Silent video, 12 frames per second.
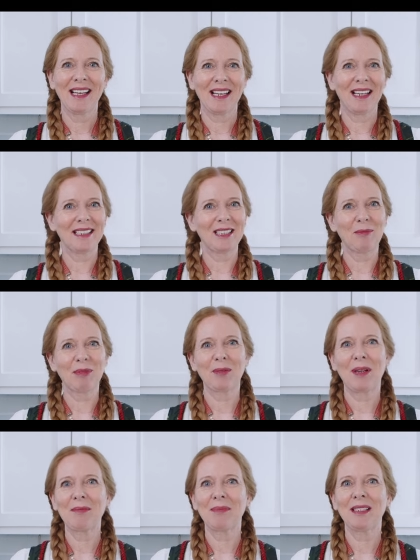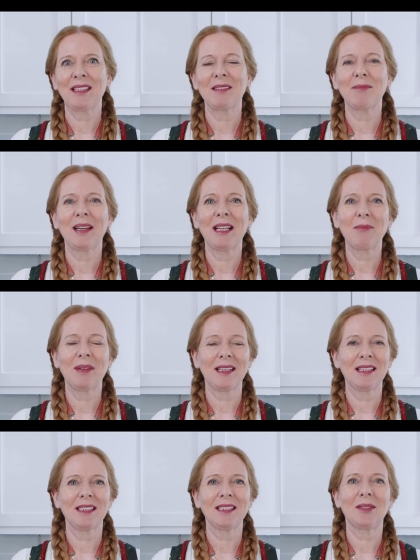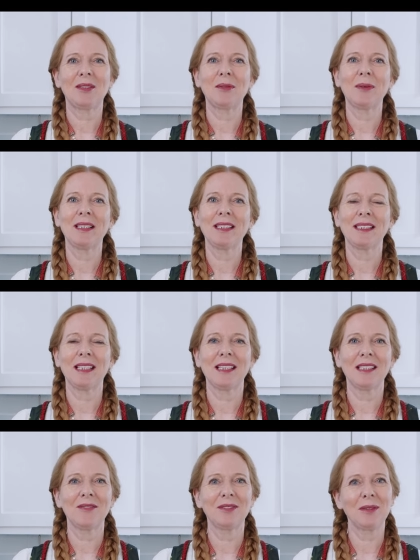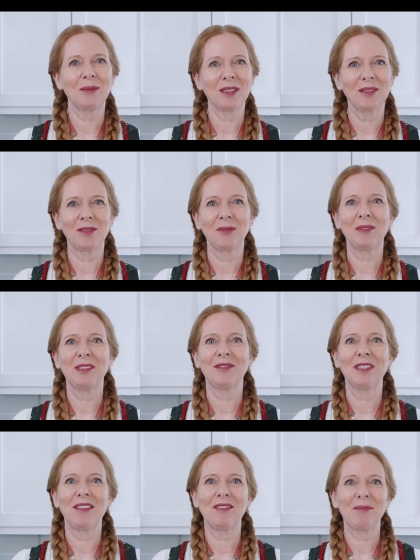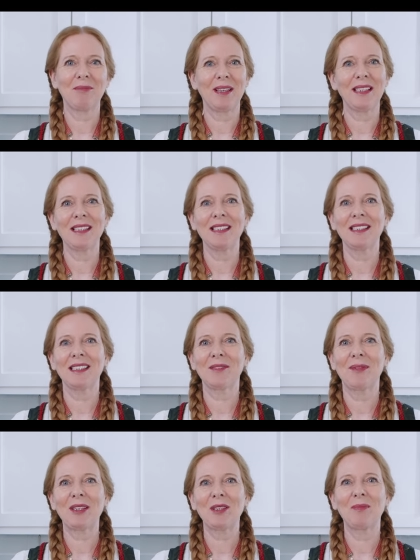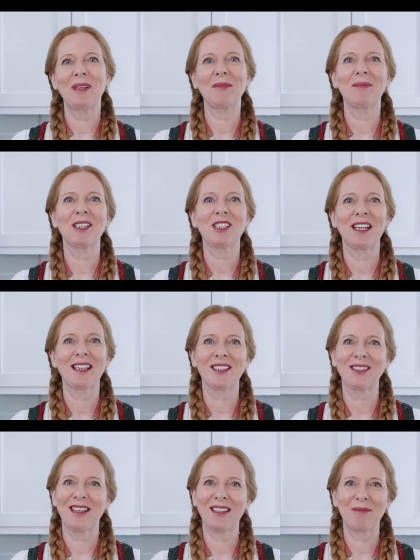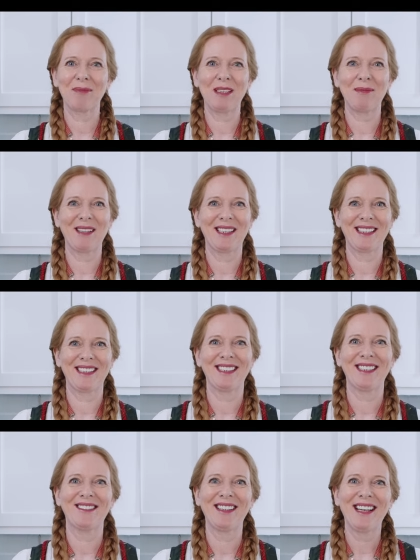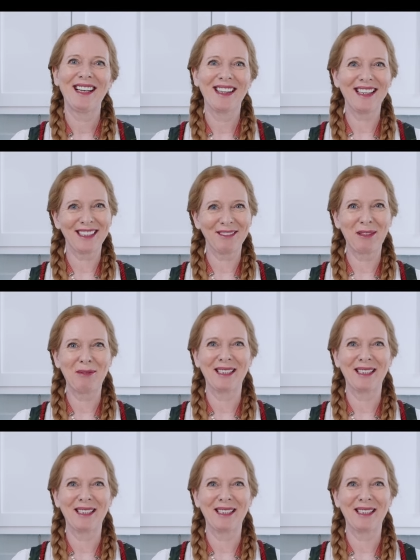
like, subscribe, hit the bell button as always. And if you want to do me a favor, please recommend my channel to other people that you know. Thanks for